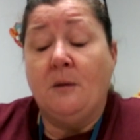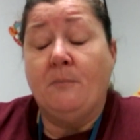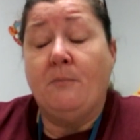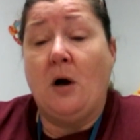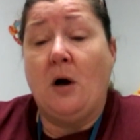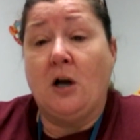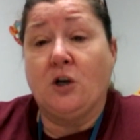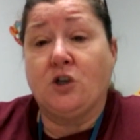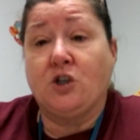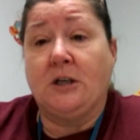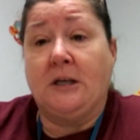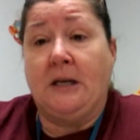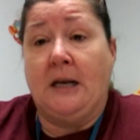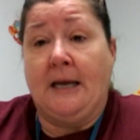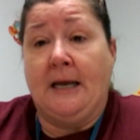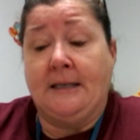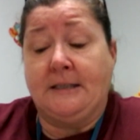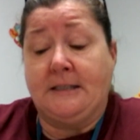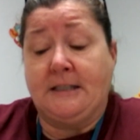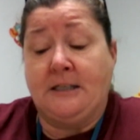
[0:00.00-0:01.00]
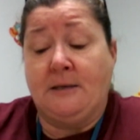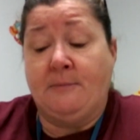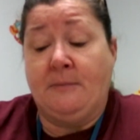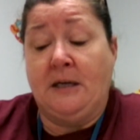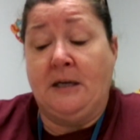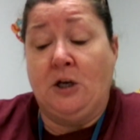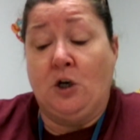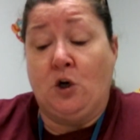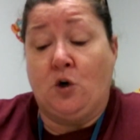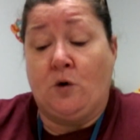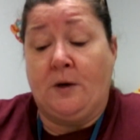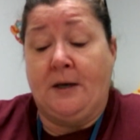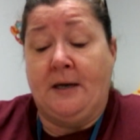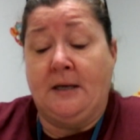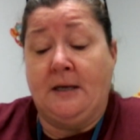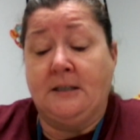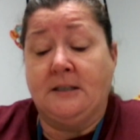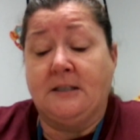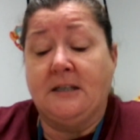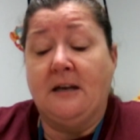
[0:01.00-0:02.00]
Pasha glanced at me and
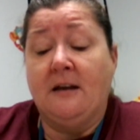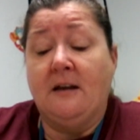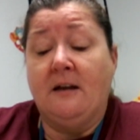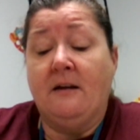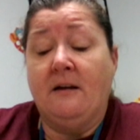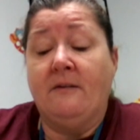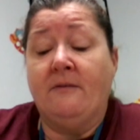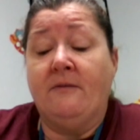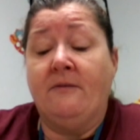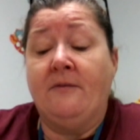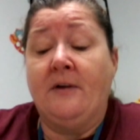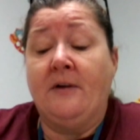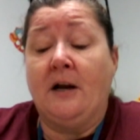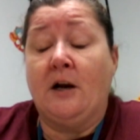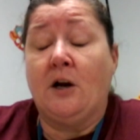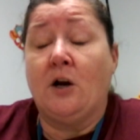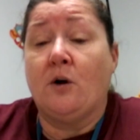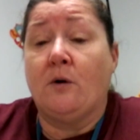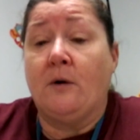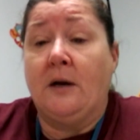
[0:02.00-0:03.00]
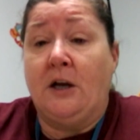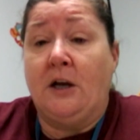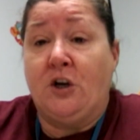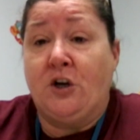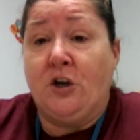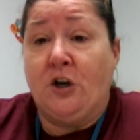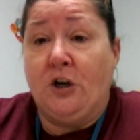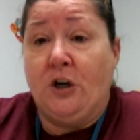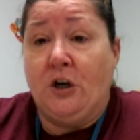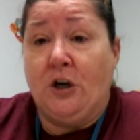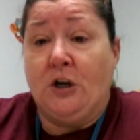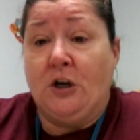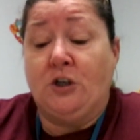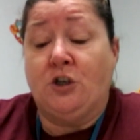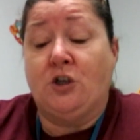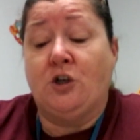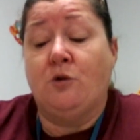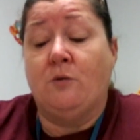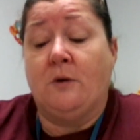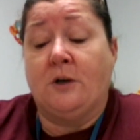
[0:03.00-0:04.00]
grinned. Very
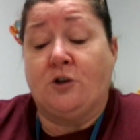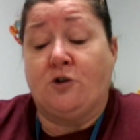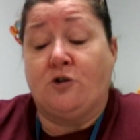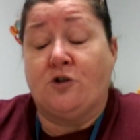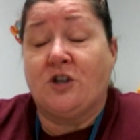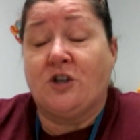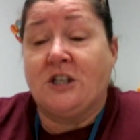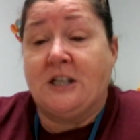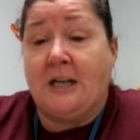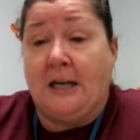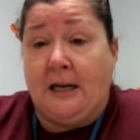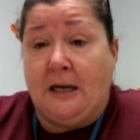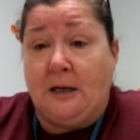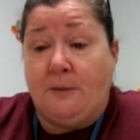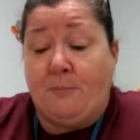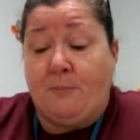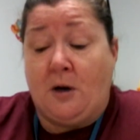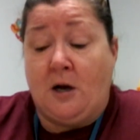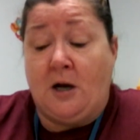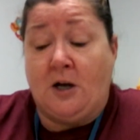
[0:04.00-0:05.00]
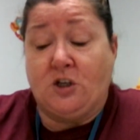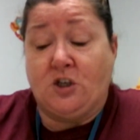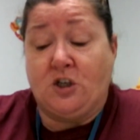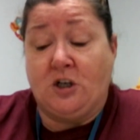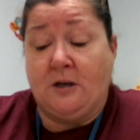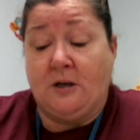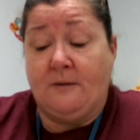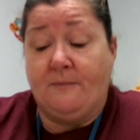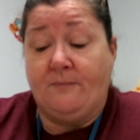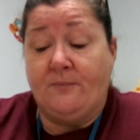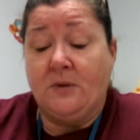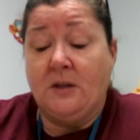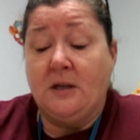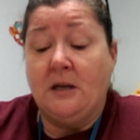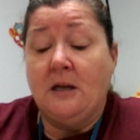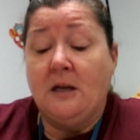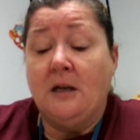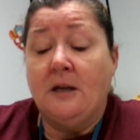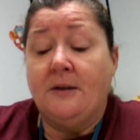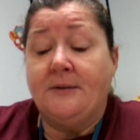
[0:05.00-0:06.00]
good. You understand, Pasha.
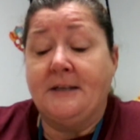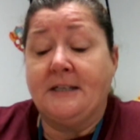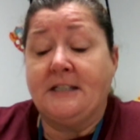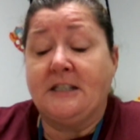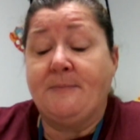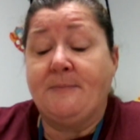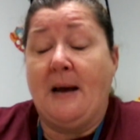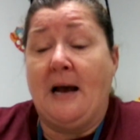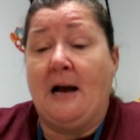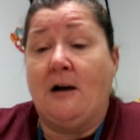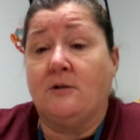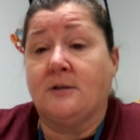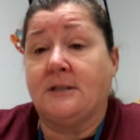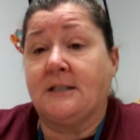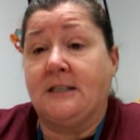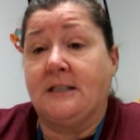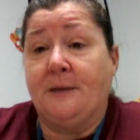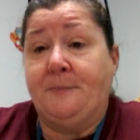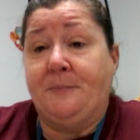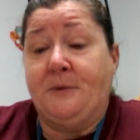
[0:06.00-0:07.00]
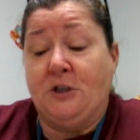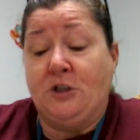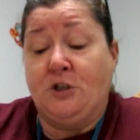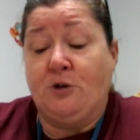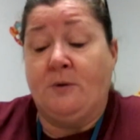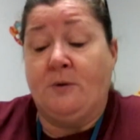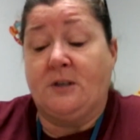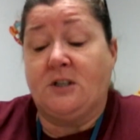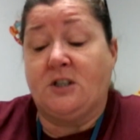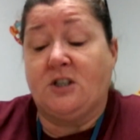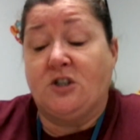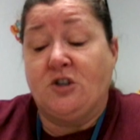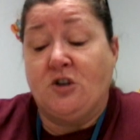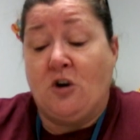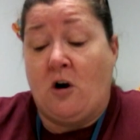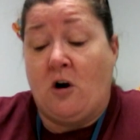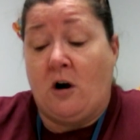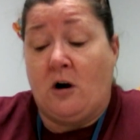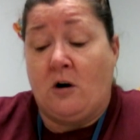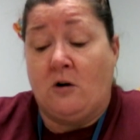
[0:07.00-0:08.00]
The smile slipped into a
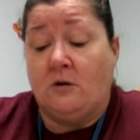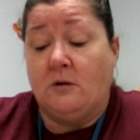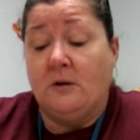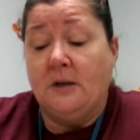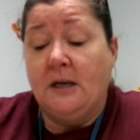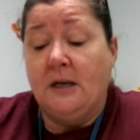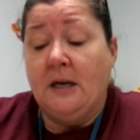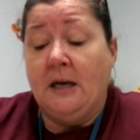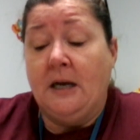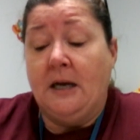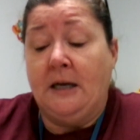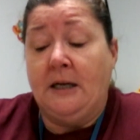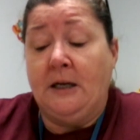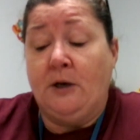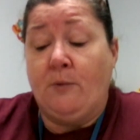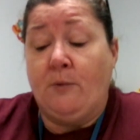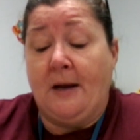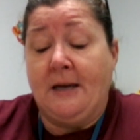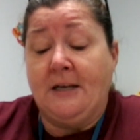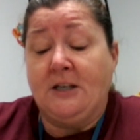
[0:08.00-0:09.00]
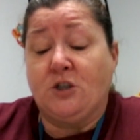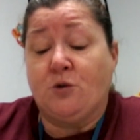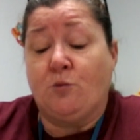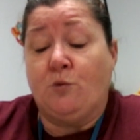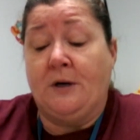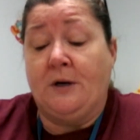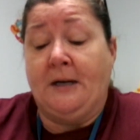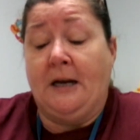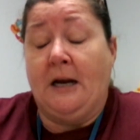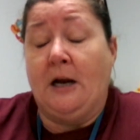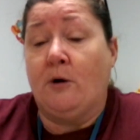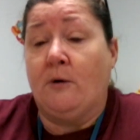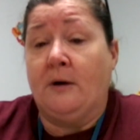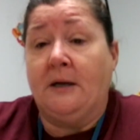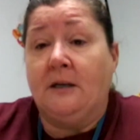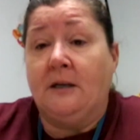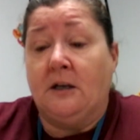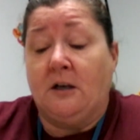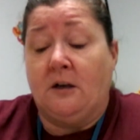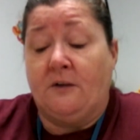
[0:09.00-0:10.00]
snarl, and he raised one
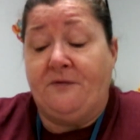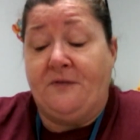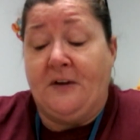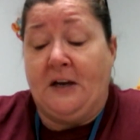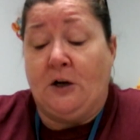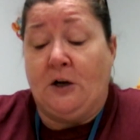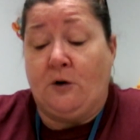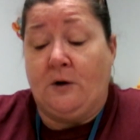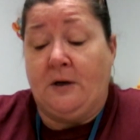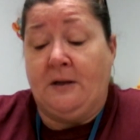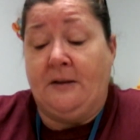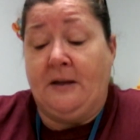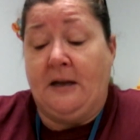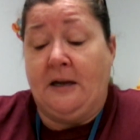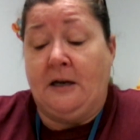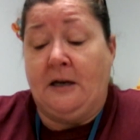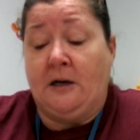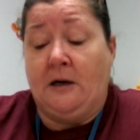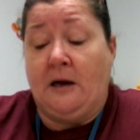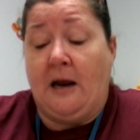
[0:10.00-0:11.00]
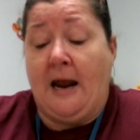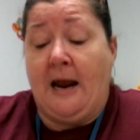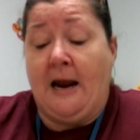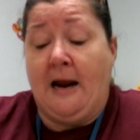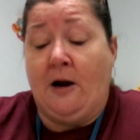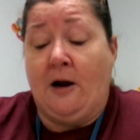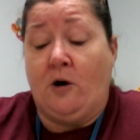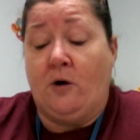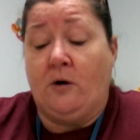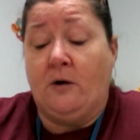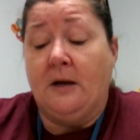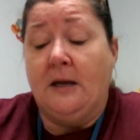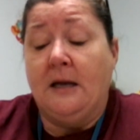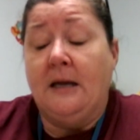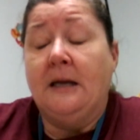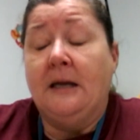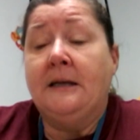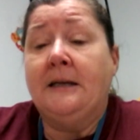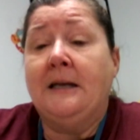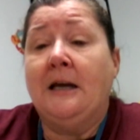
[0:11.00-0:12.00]
hairy little finger in the air.
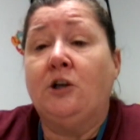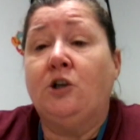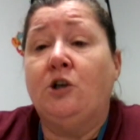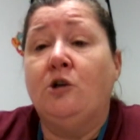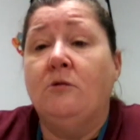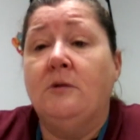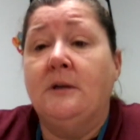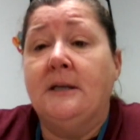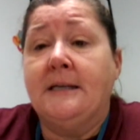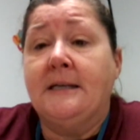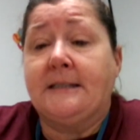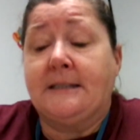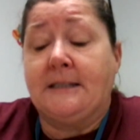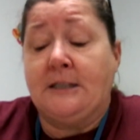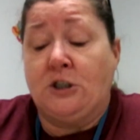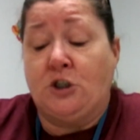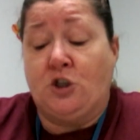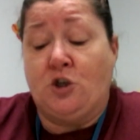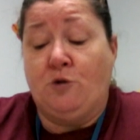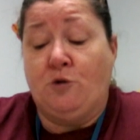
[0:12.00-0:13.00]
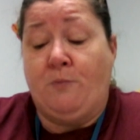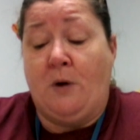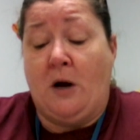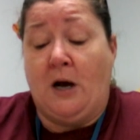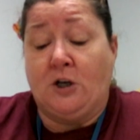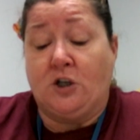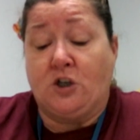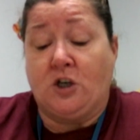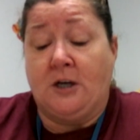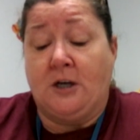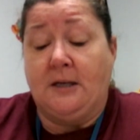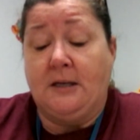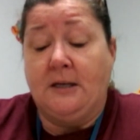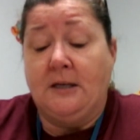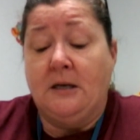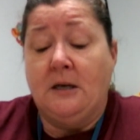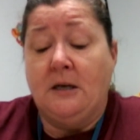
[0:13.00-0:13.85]
Now you listen to Pasha.